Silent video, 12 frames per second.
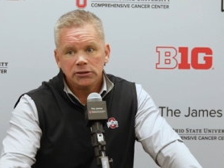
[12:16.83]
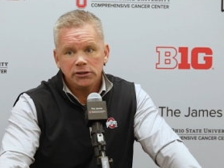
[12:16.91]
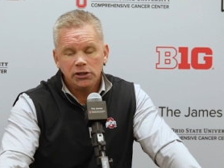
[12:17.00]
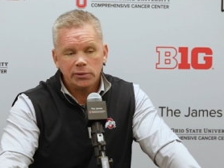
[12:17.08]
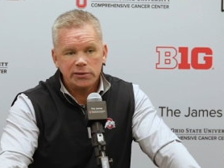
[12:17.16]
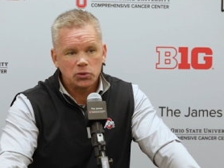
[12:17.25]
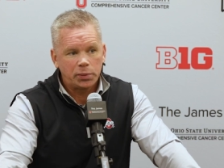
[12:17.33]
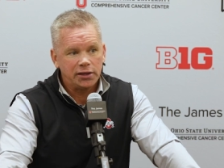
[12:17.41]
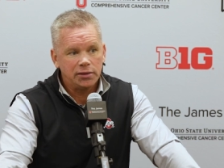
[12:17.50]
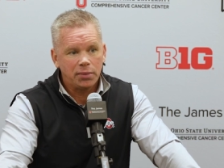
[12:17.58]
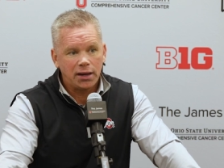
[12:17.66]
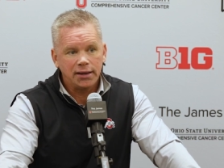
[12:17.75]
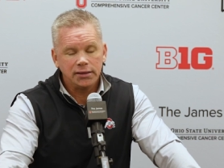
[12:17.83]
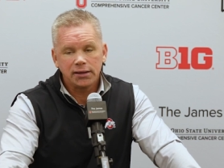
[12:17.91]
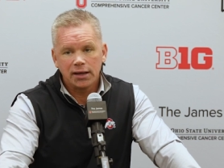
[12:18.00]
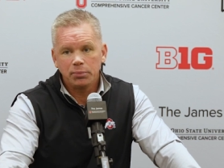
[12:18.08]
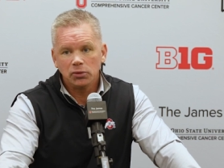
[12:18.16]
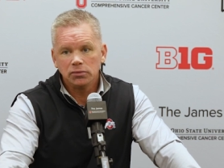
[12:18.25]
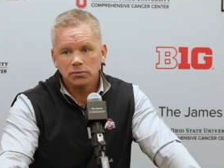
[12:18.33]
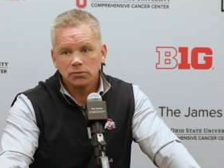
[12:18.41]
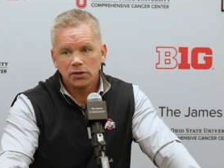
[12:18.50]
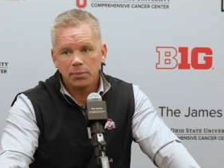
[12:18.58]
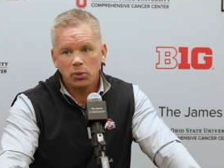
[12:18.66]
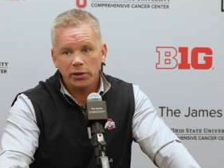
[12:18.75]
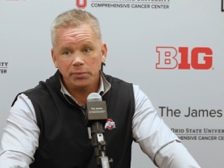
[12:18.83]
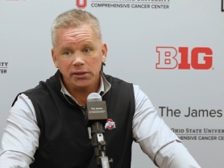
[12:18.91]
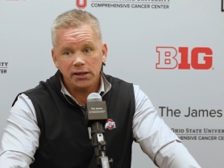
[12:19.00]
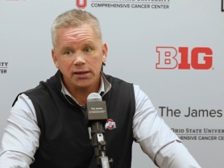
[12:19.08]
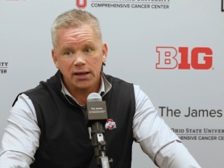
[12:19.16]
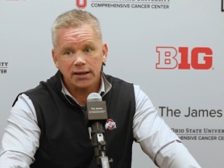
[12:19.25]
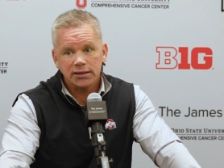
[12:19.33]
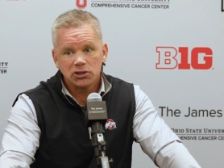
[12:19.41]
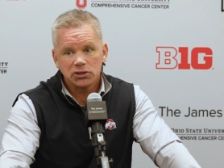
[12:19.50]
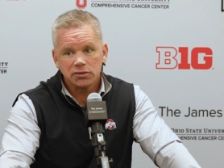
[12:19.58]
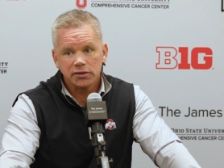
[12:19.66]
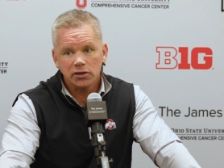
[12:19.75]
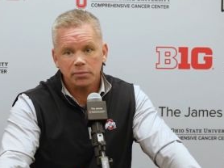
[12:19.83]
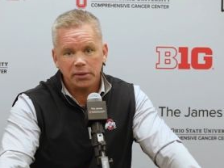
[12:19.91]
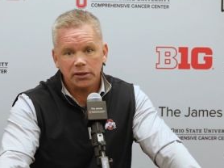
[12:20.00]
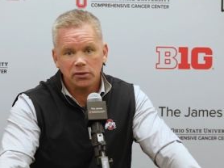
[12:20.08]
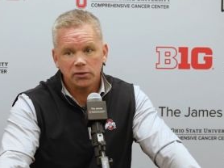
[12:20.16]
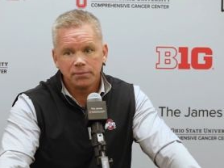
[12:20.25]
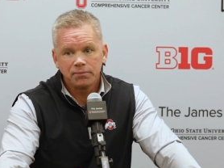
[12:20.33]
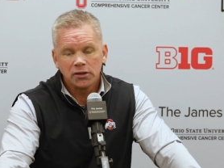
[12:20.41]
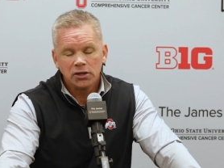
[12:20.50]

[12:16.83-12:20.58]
You know, he's playing behind a couple couple N B A guys there at Baylor.